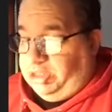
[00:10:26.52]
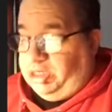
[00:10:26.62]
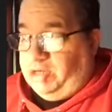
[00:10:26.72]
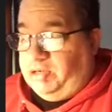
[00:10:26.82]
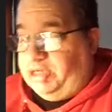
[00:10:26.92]

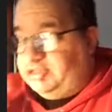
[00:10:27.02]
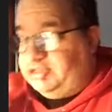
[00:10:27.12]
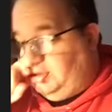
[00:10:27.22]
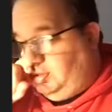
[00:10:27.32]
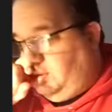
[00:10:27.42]
on,
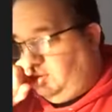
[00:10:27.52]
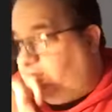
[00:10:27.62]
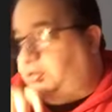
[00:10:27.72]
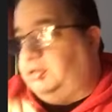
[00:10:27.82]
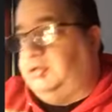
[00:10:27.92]

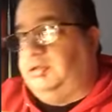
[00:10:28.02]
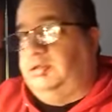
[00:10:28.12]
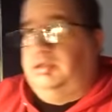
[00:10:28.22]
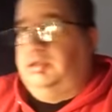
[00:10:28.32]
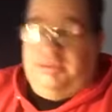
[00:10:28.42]

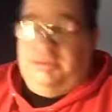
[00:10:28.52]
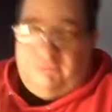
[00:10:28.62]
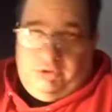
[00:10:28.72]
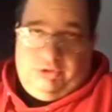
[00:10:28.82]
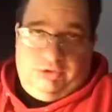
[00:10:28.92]
to give you a
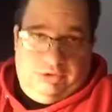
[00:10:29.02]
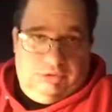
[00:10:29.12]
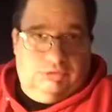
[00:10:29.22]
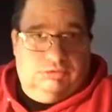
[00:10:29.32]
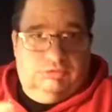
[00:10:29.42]

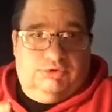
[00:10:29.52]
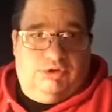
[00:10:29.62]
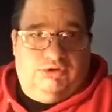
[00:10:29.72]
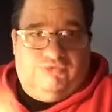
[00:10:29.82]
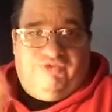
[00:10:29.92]
little
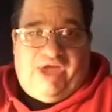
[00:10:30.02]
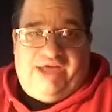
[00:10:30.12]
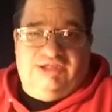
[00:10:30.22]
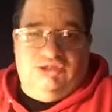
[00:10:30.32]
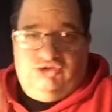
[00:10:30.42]

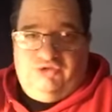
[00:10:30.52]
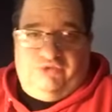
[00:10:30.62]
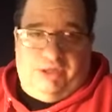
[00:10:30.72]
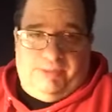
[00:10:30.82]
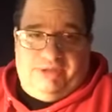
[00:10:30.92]
facts and
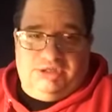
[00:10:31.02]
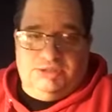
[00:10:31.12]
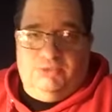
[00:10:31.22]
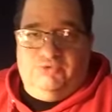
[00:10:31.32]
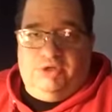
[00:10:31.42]
trivia about this
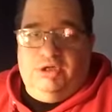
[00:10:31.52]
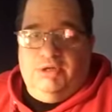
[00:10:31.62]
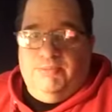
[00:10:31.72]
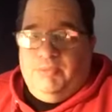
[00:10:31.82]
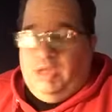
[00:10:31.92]
movie,
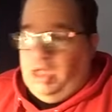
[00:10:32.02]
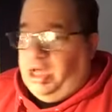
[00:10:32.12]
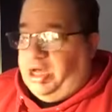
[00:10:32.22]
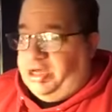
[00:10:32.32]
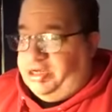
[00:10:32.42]

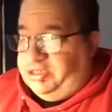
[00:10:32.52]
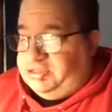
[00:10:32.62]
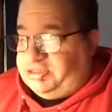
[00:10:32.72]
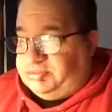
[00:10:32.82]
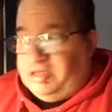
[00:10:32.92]
on
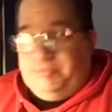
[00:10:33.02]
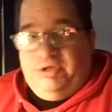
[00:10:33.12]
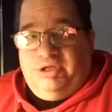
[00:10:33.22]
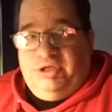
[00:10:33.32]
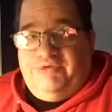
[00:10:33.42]
September
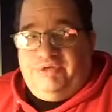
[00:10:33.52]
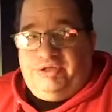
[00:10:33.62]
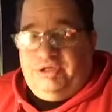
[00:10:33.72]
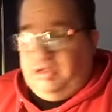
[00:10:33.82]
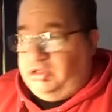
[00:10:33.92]
11th,
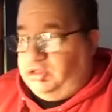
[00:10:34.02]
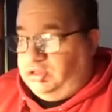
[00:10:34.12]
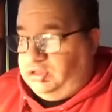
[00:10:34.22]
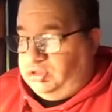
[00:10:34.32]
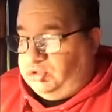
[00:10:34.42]

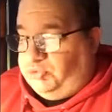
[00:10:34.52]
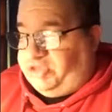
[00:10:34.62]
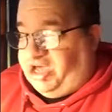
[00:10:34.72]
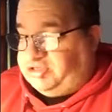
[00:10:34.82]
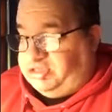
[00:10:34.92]

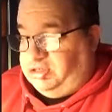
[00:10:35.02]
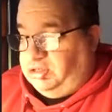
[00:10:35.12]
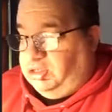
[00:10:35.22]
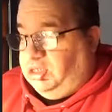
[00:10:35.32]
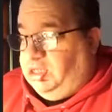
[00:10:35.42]
2000,
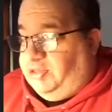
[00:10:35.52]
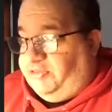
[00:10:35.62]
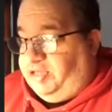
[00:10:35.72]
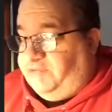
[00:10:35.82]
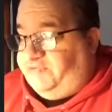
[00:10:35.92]

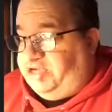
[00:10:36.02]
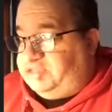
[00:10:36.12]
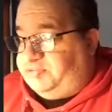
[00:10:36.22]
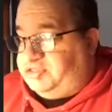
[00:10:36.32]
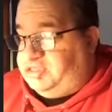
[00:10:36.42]
then Vice
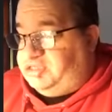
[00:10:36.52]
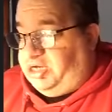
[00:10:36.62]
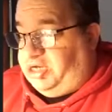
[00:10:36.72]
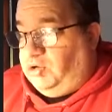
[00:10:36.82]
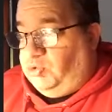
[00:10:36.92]
President
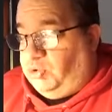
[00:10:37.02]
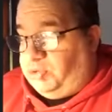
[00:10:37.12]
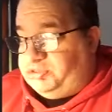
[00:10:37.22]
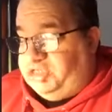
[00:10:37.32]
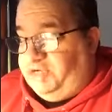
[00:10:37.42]
Al Gore
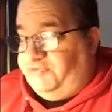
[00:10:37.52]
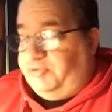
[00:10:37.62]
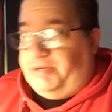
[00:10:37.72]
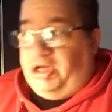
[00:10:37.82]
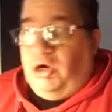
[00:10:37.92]
was interviewed
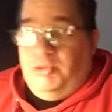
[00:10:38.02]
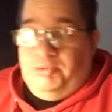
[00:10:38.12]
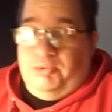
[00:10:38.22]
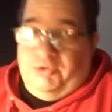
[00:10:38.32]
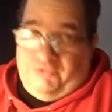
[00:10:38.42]
by Oprah
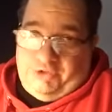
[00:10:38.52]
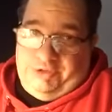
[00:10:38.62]
Winfrey.